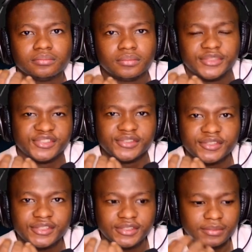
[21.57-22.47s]

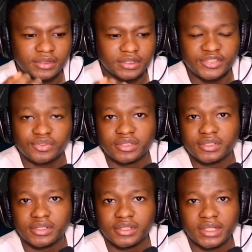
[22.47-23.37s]
since the screen
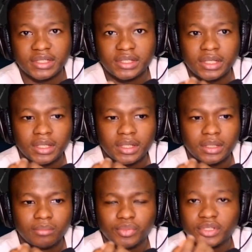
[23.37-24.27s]
recorded,
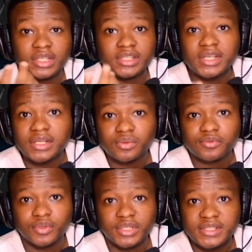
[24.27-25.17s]
but it had no
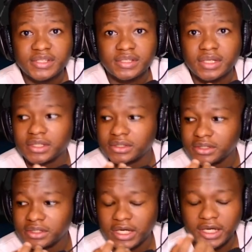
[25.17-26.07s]
voice,
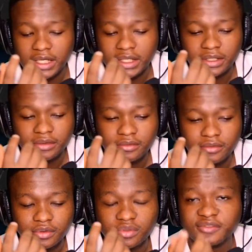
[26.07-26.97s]
and I
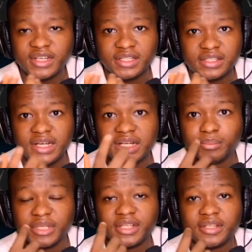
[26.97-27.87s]
do find it hard
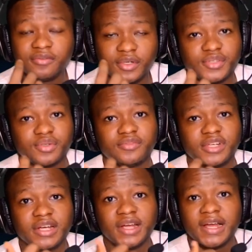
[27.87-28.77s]
making a
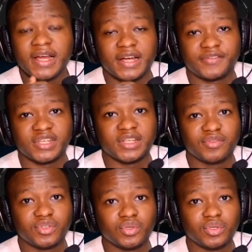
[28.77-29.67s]
voiceover after a
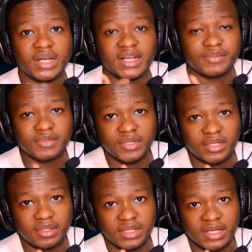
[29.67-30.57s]
video has been
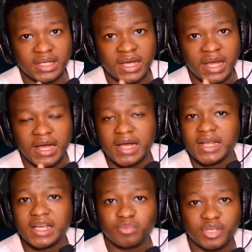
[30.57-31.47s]
recorded. I
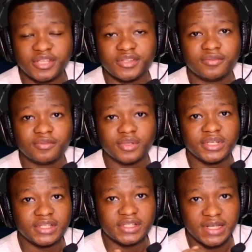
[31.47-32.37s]
like making the
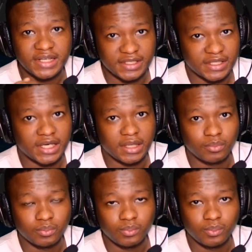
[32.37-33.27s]
voice as I am
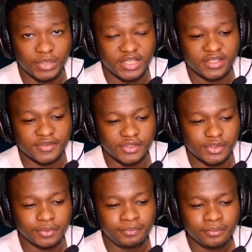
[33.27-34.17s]
making the video.